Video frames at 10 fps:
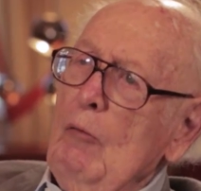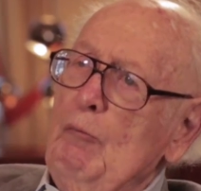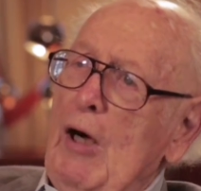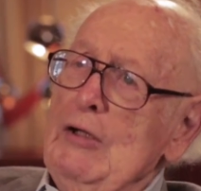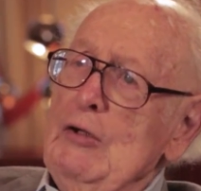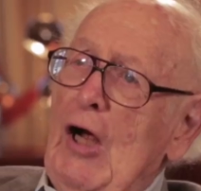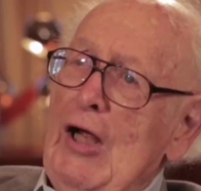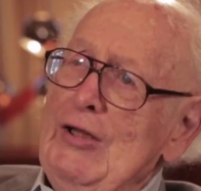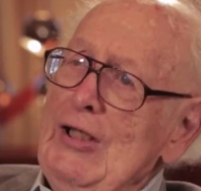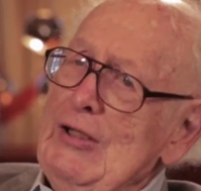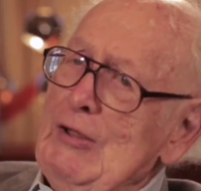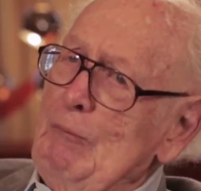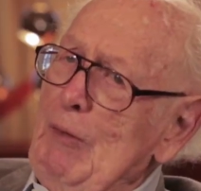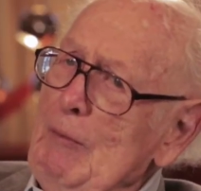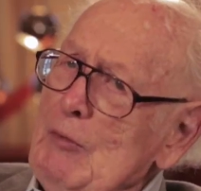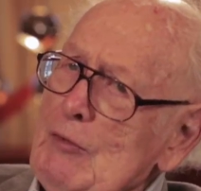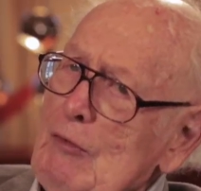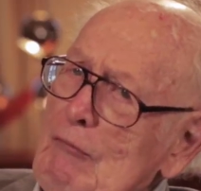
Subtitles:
But I think the people